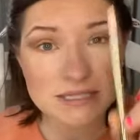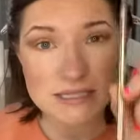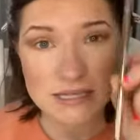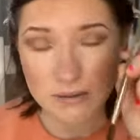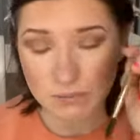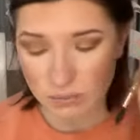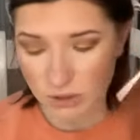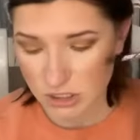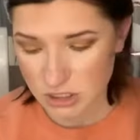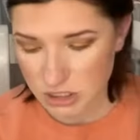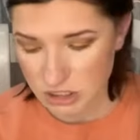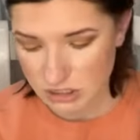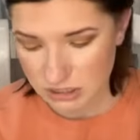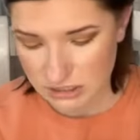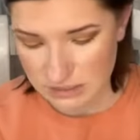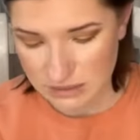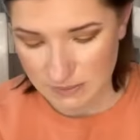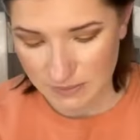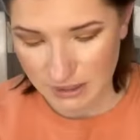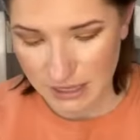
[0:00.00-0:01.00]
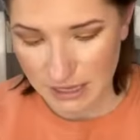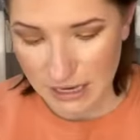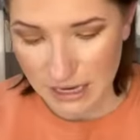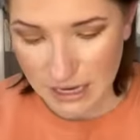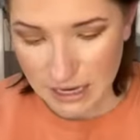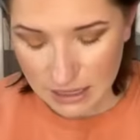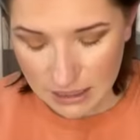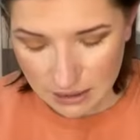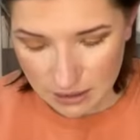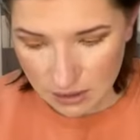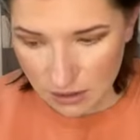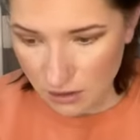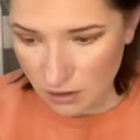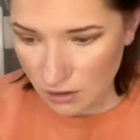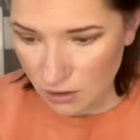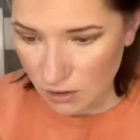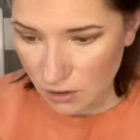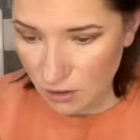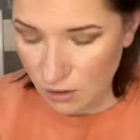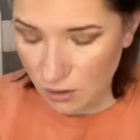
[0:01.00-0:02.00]
same brush that I did my eye
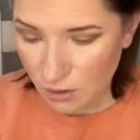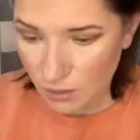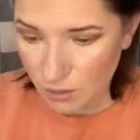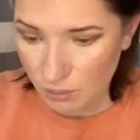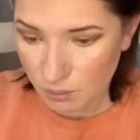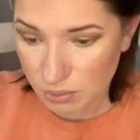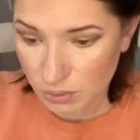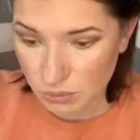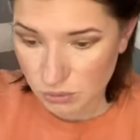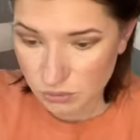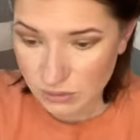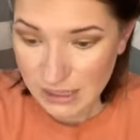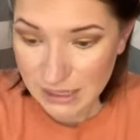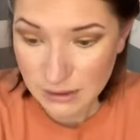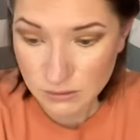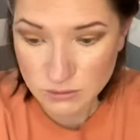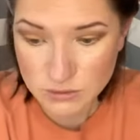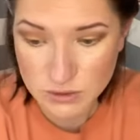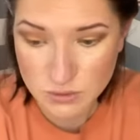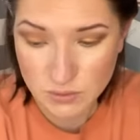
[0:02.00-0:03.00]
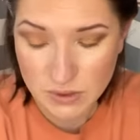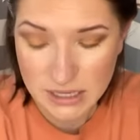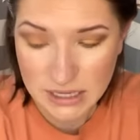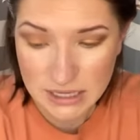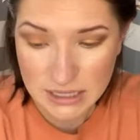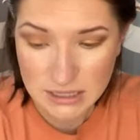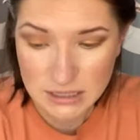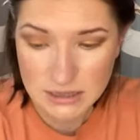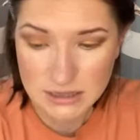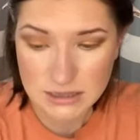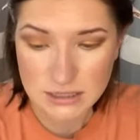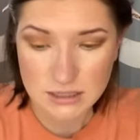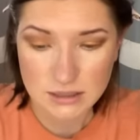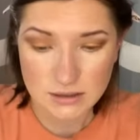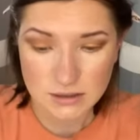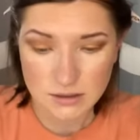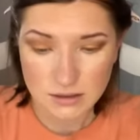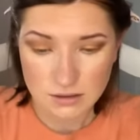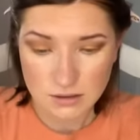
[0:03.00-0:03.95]
brows with.